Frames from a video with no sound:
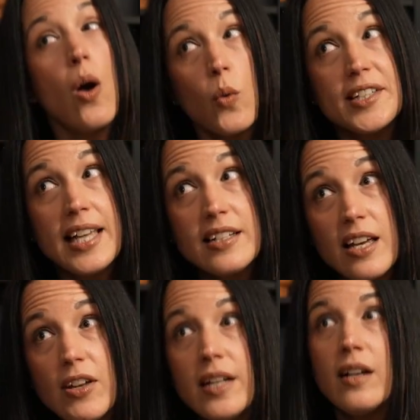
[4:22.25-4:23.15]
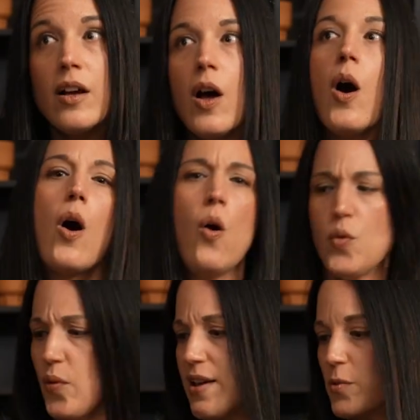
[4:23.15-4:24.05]
What's that, David? Oh,
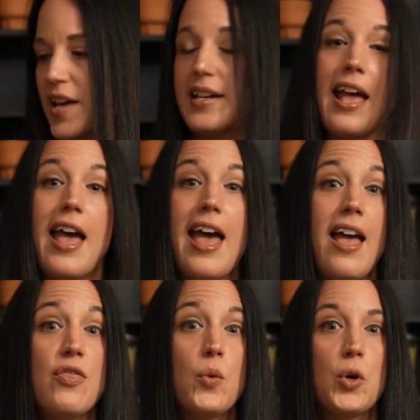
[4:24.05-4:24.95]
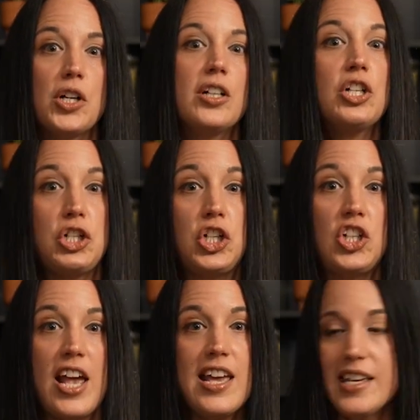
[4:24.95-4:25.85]
great one. And the word
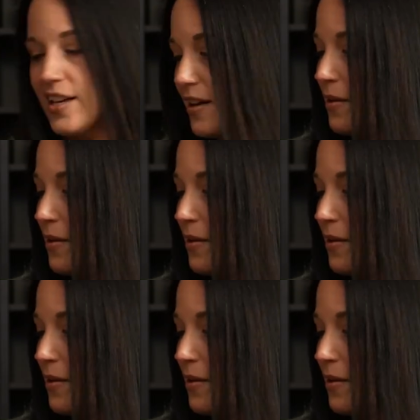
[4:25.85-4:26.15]
shake.